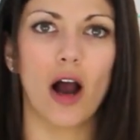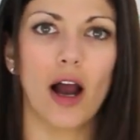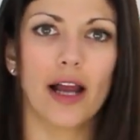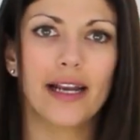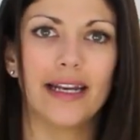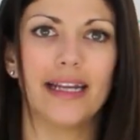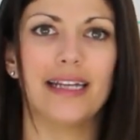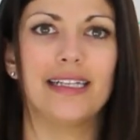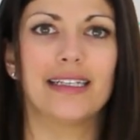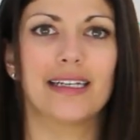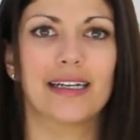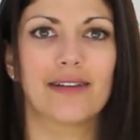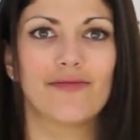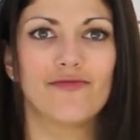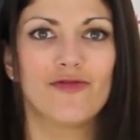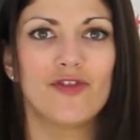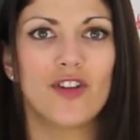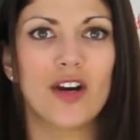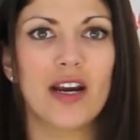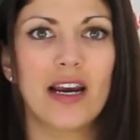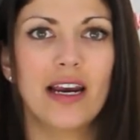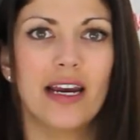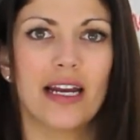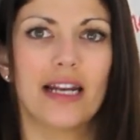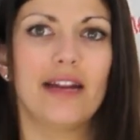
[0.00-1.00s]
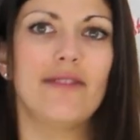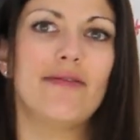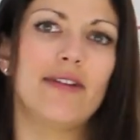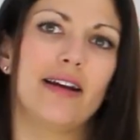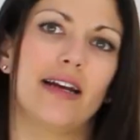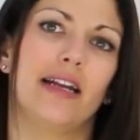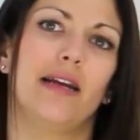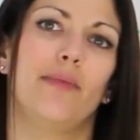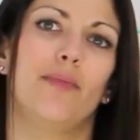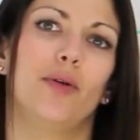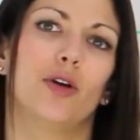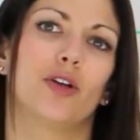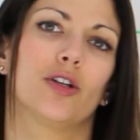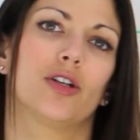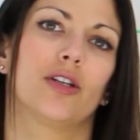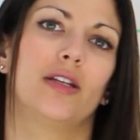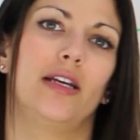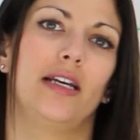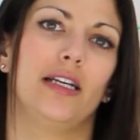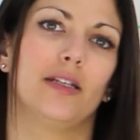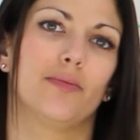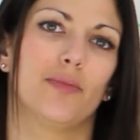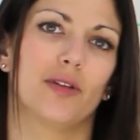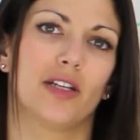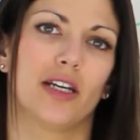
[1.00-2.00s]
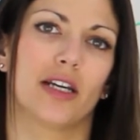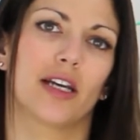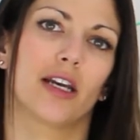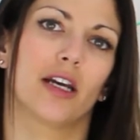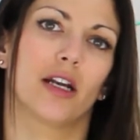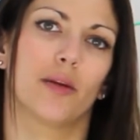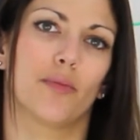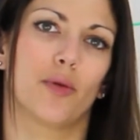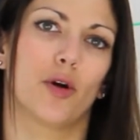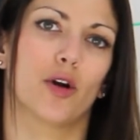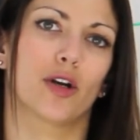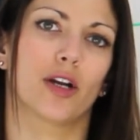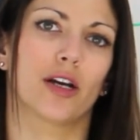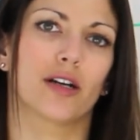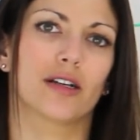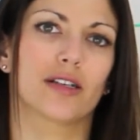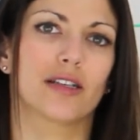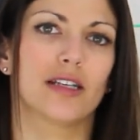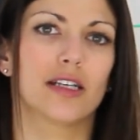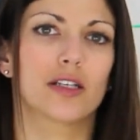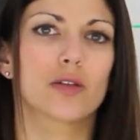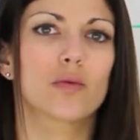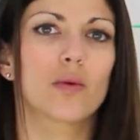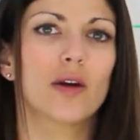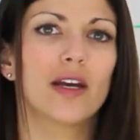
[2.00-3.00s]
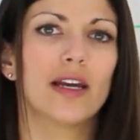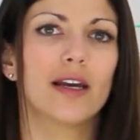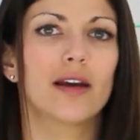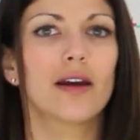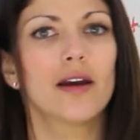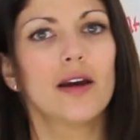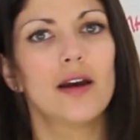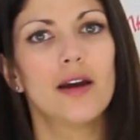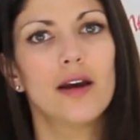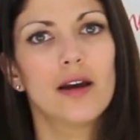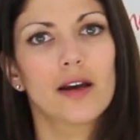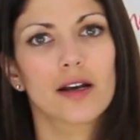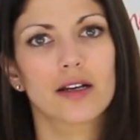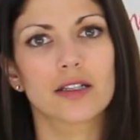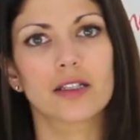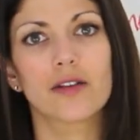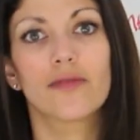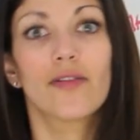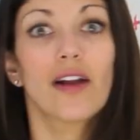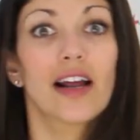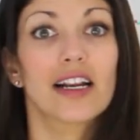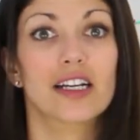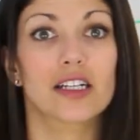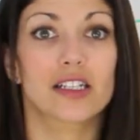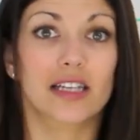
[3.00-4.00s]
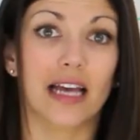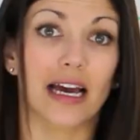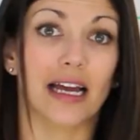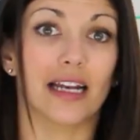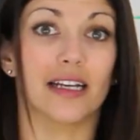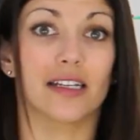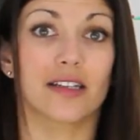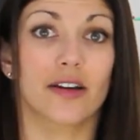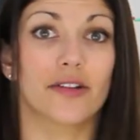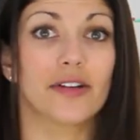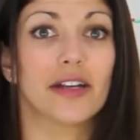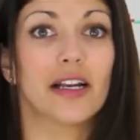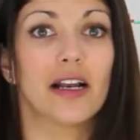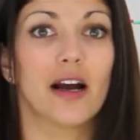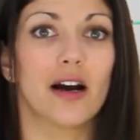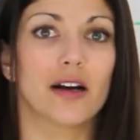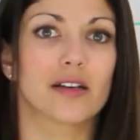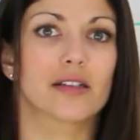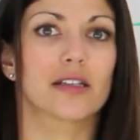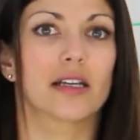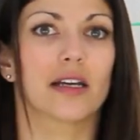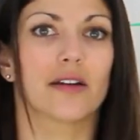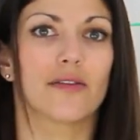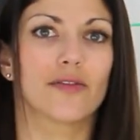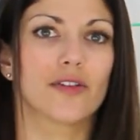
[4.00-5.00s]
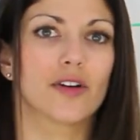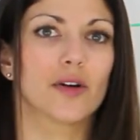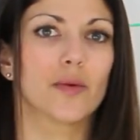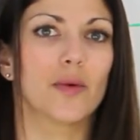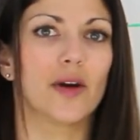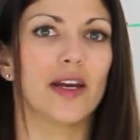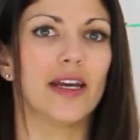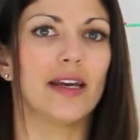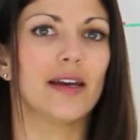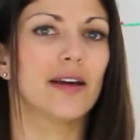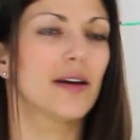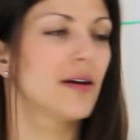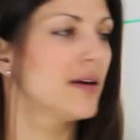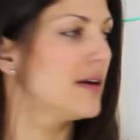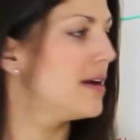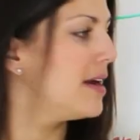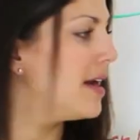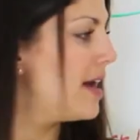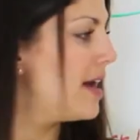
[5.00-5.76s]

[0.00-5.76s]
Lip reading: I need to really push these particular products this week because the flash sale is only lasting for a week.